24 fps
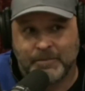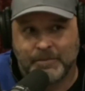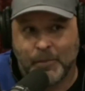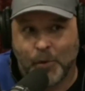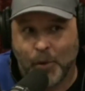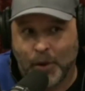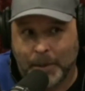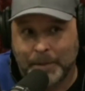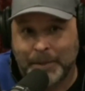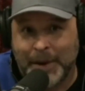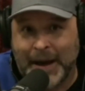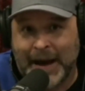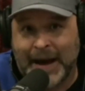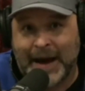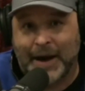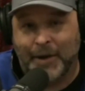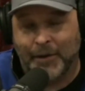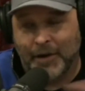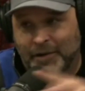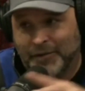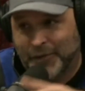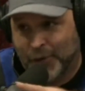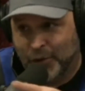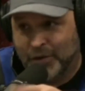more
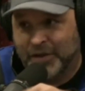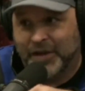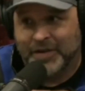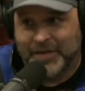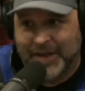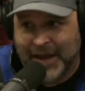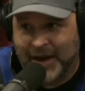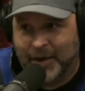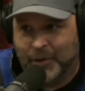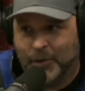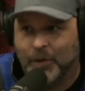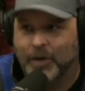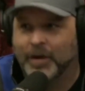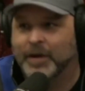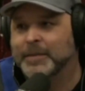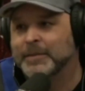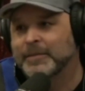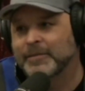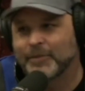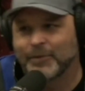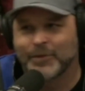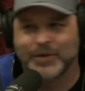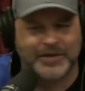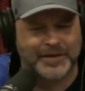powerful than that
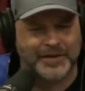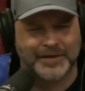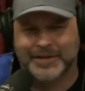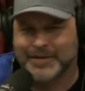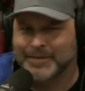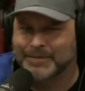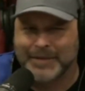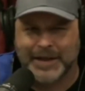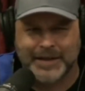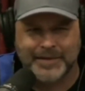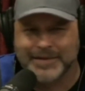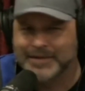one, which makes